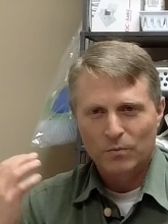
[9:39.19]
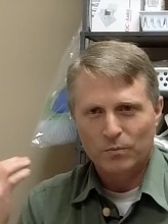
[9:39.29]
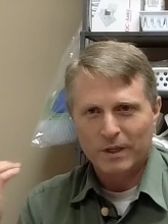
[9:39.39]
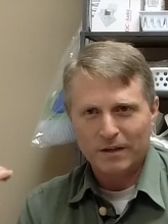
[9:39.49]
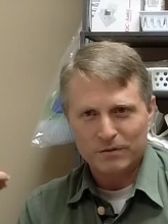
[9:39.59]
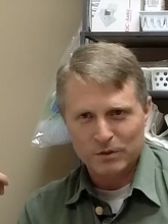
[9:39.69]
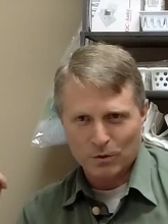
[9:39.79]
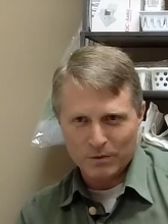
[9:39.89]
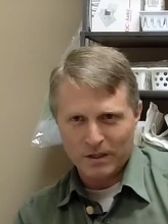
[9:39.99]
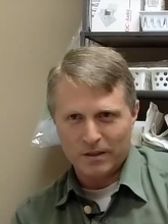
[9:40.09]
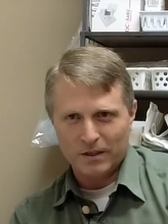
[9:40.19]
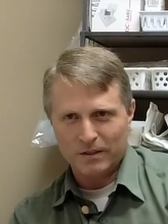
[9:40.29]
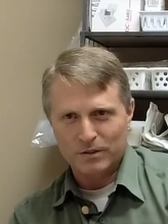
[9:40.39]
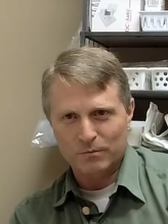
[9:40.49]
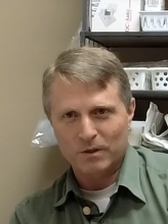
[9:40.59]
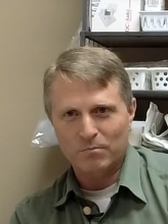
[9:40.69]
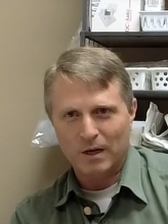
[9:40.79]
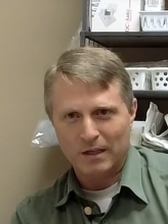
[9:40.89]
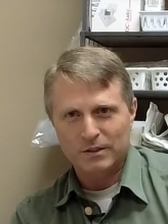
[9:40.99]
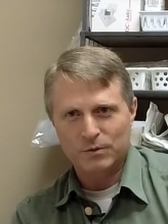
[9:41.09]
We have so many things, so many
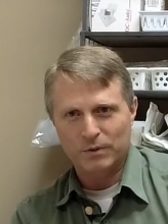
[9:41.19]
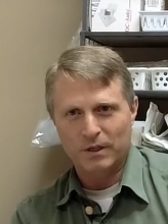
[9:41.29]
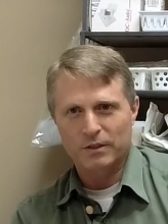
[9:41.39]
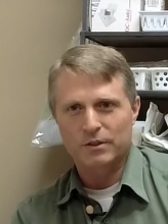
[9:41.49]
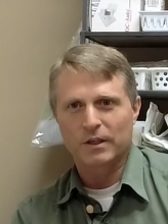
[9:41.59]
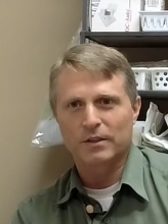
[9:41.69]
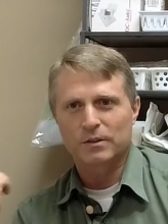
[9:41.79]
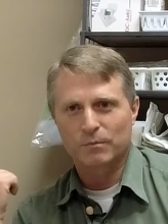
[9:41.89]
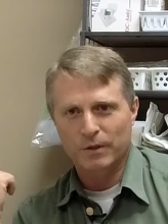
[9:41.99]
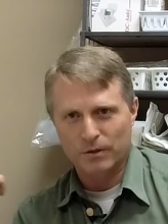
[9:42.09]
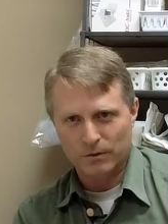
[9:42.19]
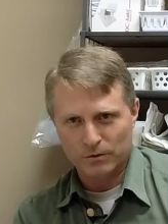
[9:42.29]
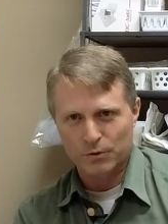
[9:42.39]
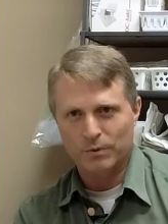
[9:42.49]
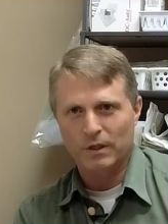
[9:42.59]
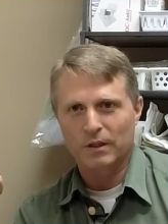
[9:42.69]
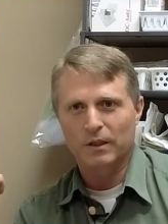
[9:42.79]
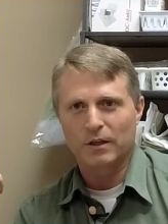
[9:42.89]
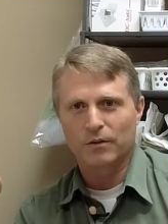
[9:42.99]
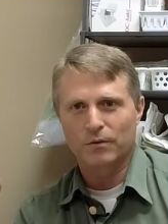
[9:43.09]
boxes we need to check, so many hurdles we need to
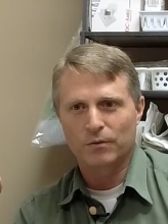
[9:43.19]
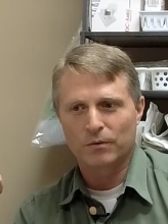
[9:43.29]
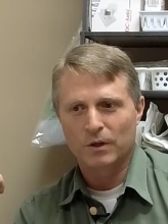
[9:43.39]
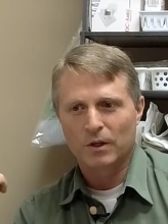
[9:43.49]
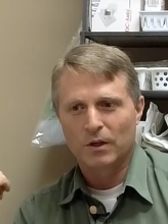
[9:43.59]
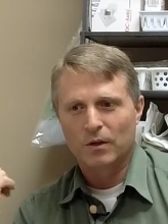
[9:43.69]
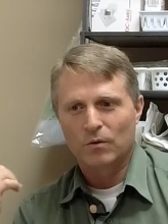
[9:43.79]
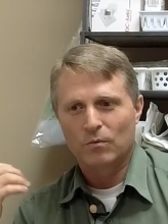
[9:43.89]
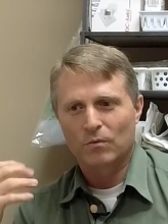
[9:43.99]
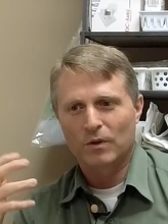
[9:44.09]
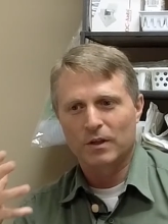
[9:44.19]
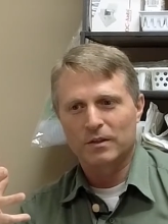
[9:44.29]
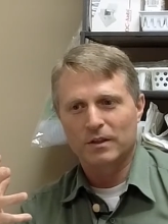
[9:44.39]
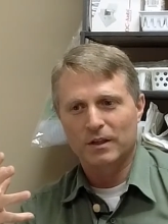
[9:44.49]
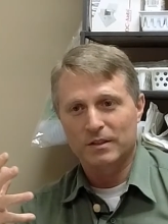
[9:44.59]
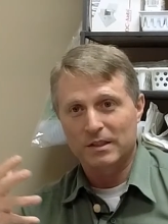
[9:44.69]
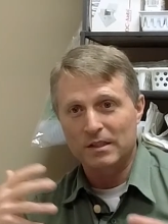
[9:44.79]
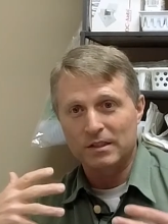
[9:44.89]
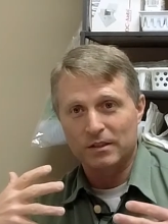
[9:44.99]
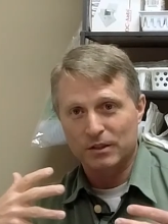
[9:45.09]
get through. It's
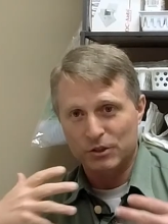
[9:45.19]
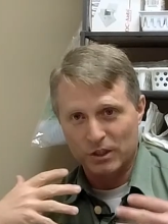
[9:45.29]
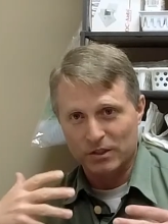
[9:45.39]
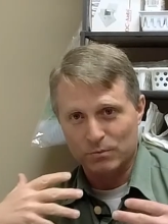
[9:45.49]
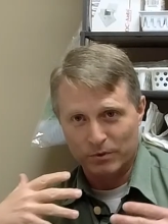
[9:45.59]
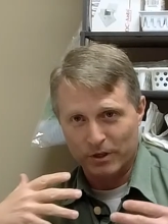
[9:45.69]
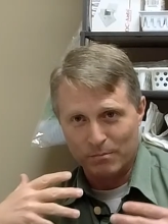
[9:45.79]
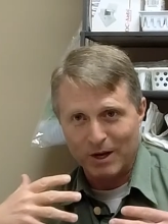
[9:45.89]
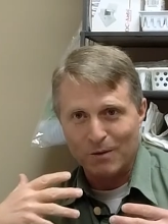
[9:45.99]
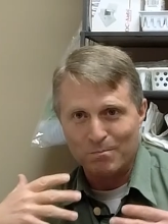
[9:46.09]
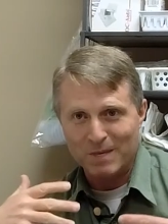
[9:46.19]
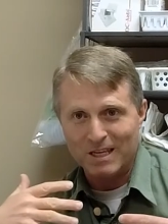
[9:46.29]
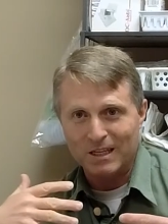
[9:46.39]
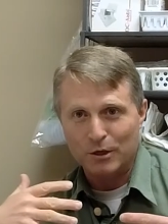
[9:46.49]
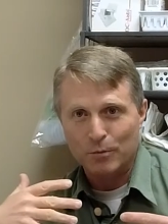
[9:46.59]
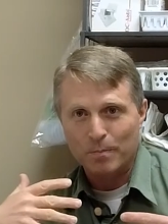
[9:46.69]
easy to just worry about me.